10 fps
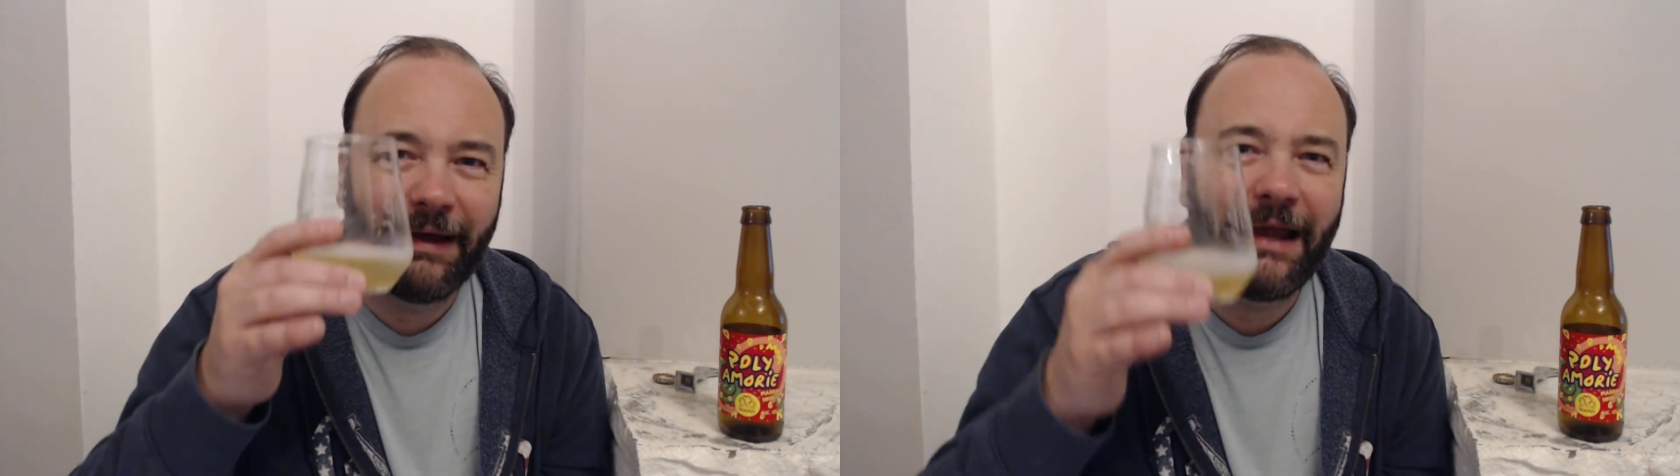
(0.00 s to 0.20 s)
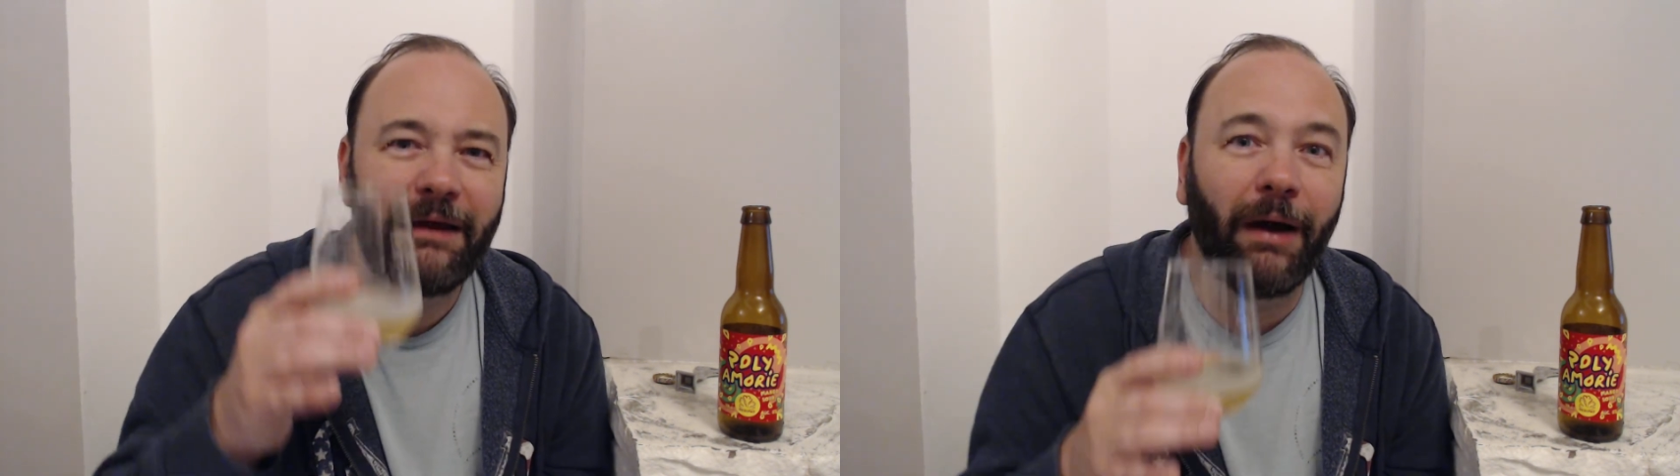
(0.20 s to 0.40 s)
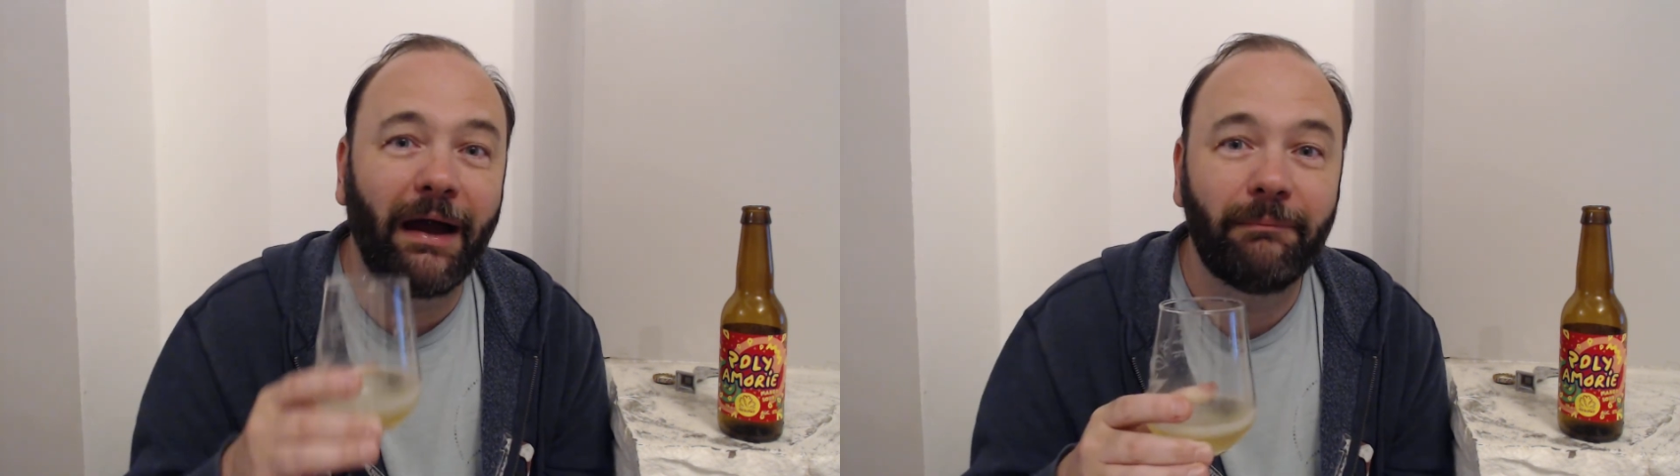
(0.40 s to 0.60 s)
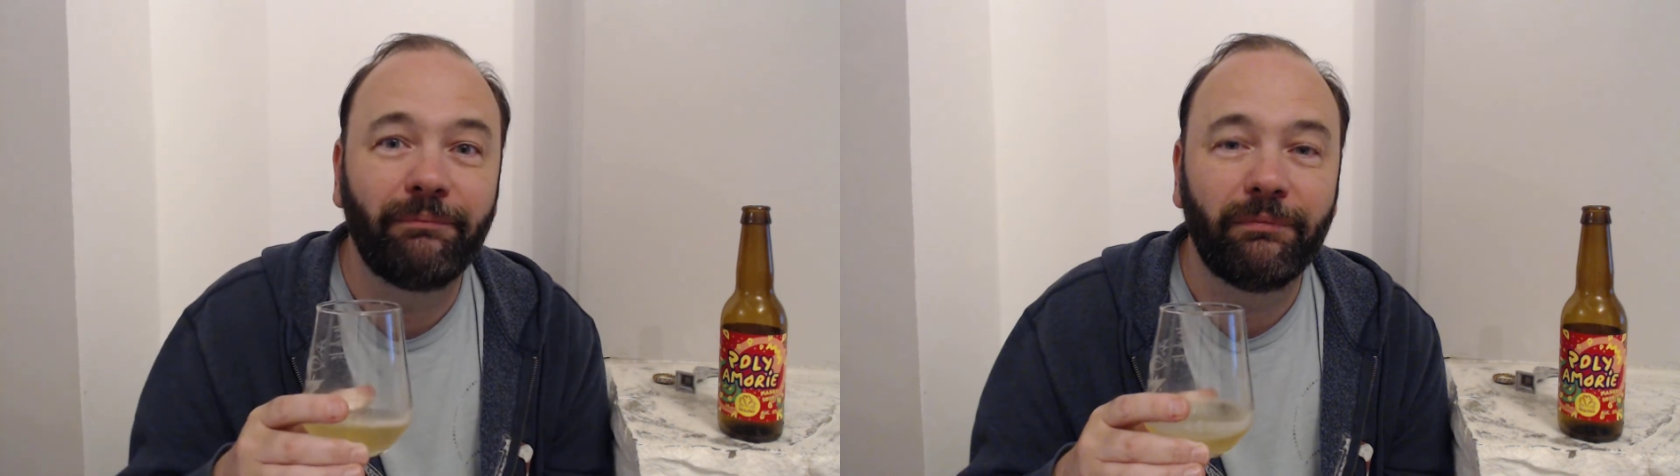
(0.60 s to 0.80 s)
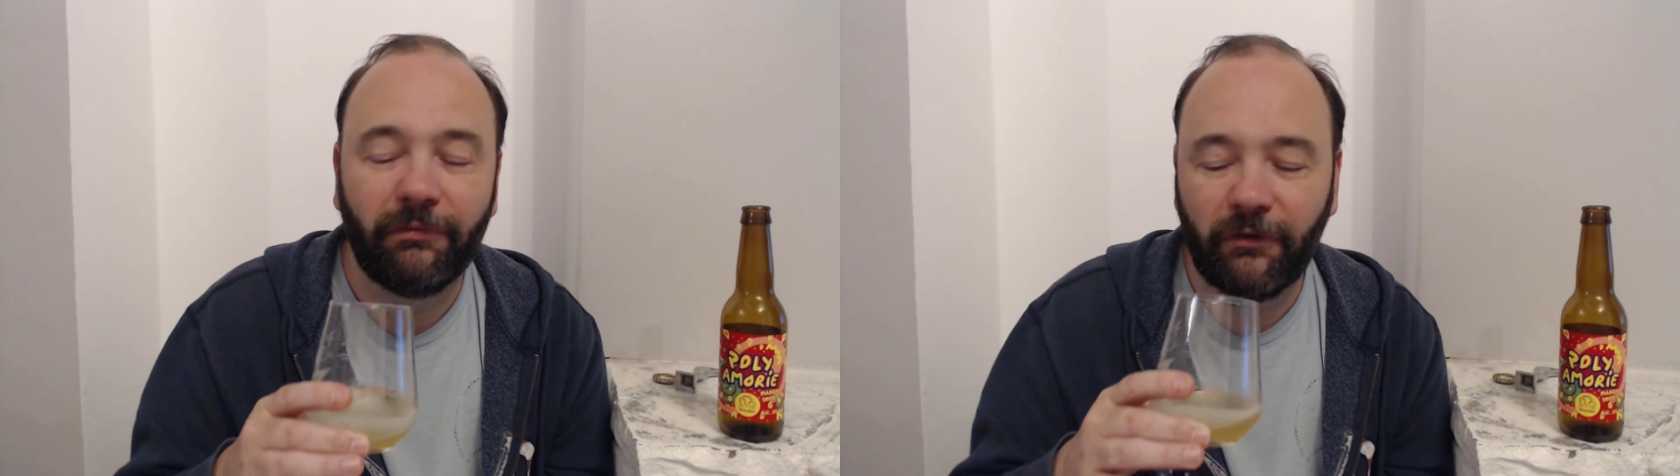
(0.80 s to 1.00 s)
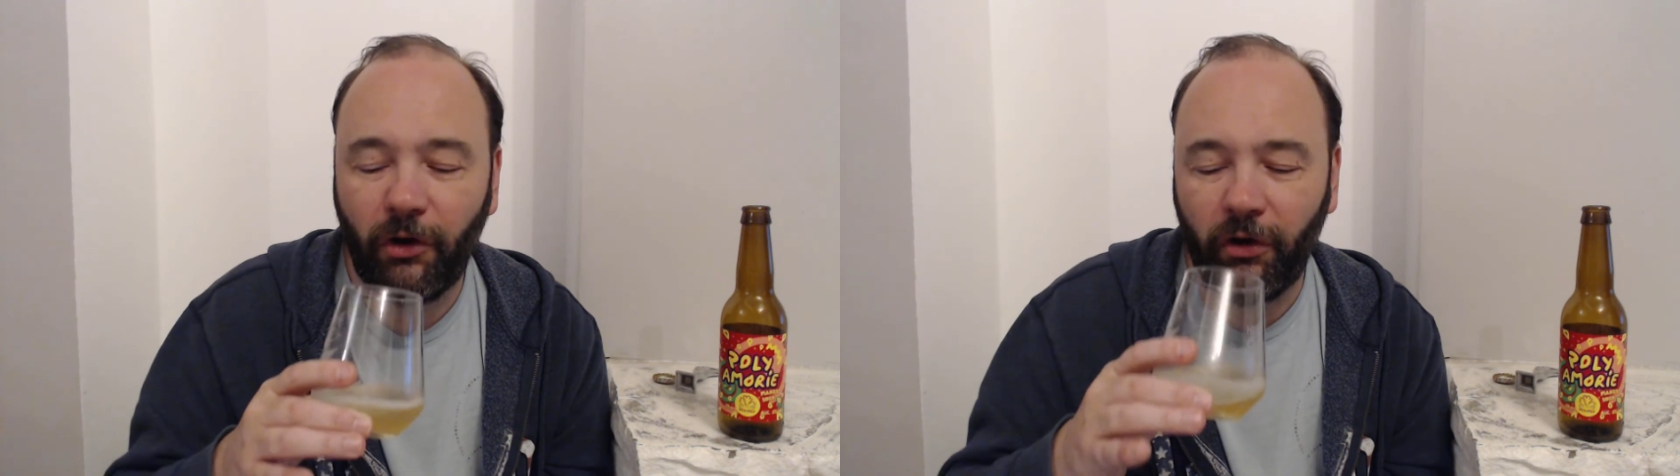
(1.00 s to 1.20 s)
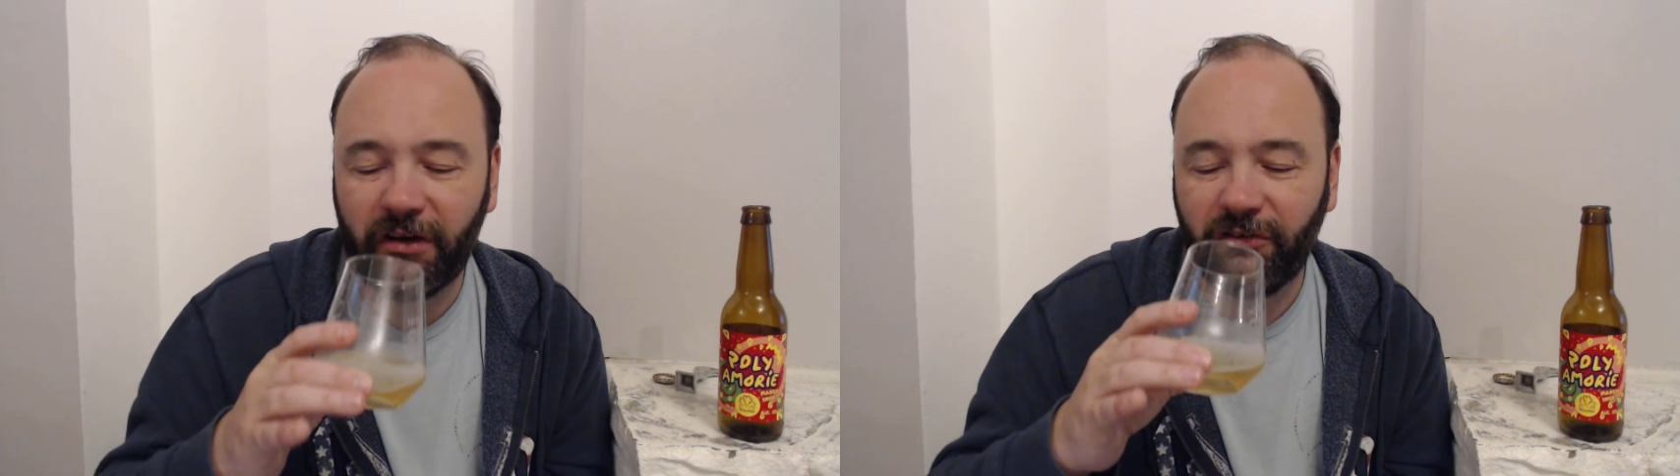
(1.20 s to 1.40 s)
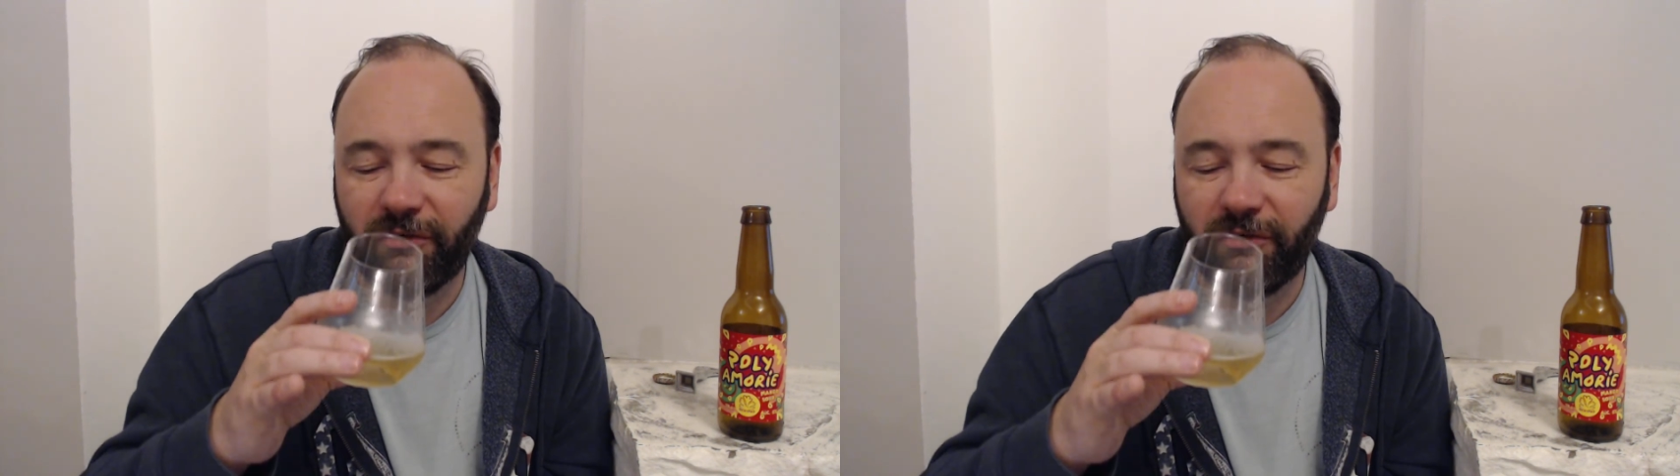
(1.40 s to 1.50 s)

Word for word: Anyway, guys,